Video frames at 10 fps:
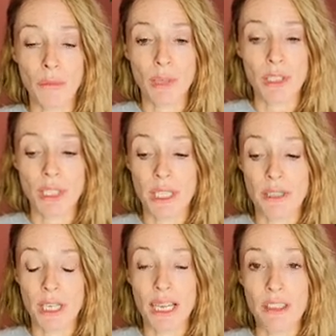which
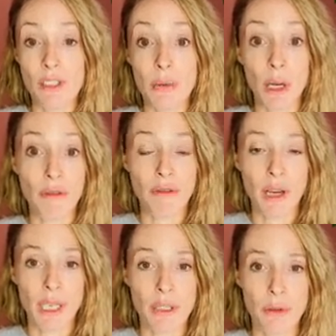is connected to our
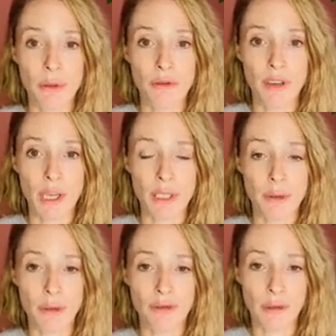fight or
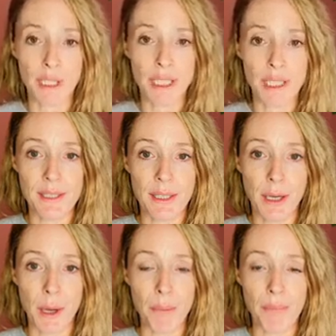flight or freeze.
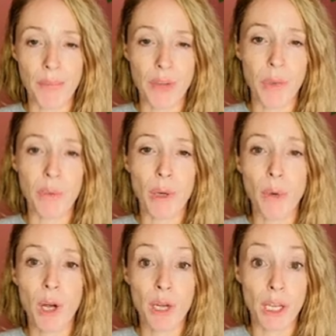So when we're
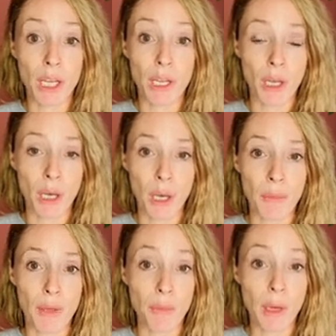working,
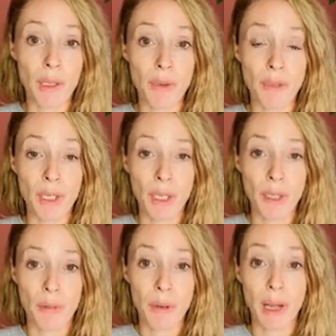as well as
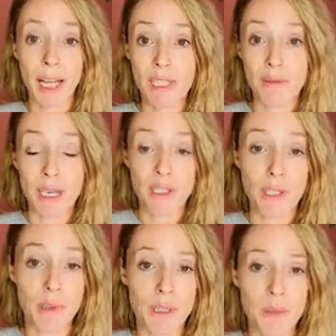when we're
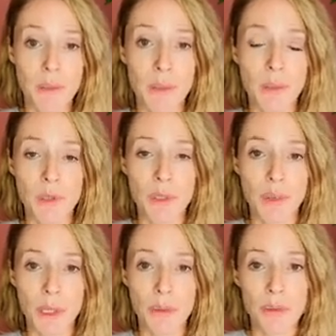activated doing sport,
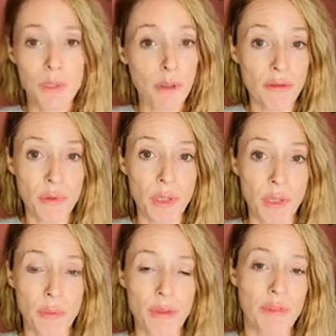but also if
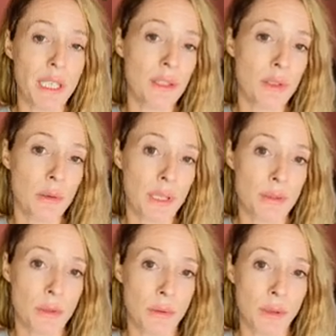we're feeling
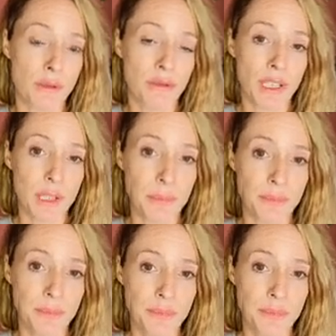stressed or in fear.